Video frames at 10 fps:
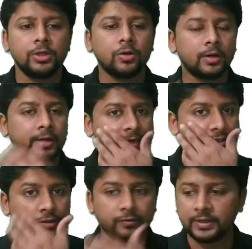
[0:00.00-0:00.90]
your
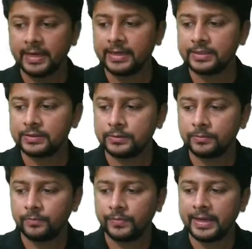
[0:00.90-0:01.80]
rates of tax
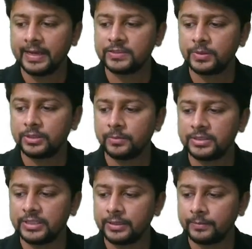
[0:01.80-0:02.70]
as per the
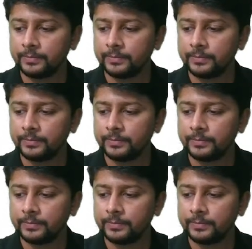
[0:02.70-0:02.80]
budget.